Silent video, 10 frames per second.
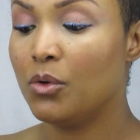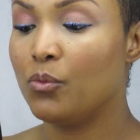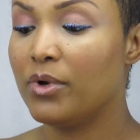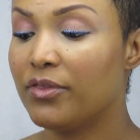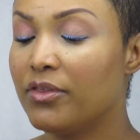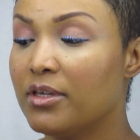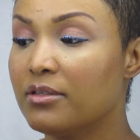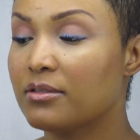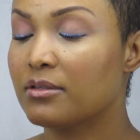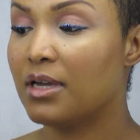With
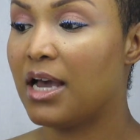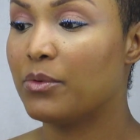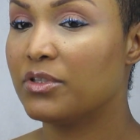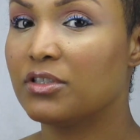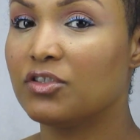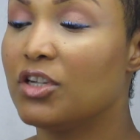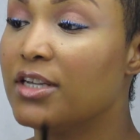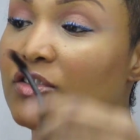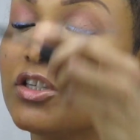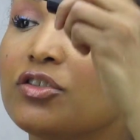this, I would
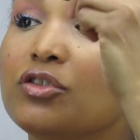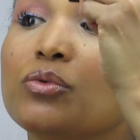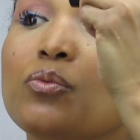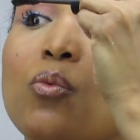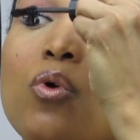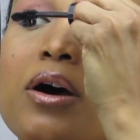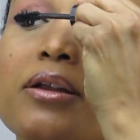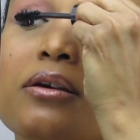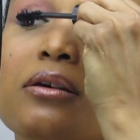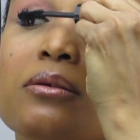suggest just do
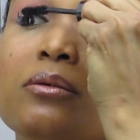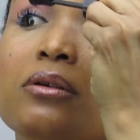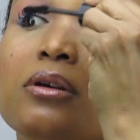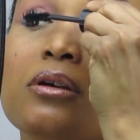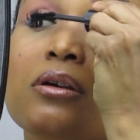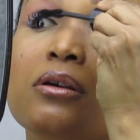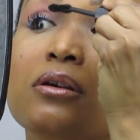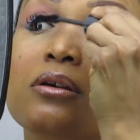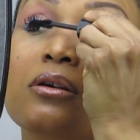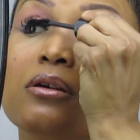1,
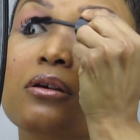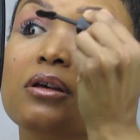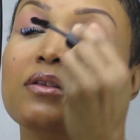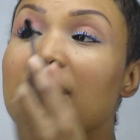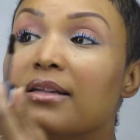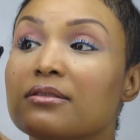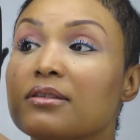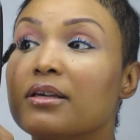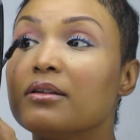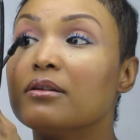and that's
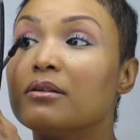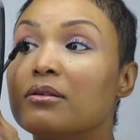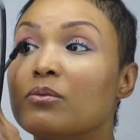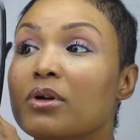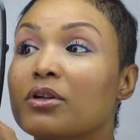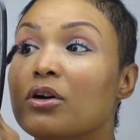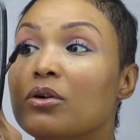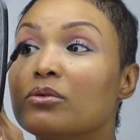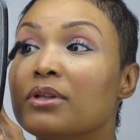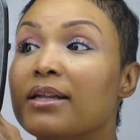it. 1
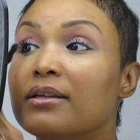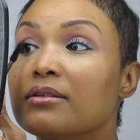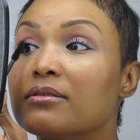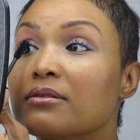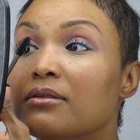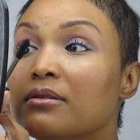coat, that is.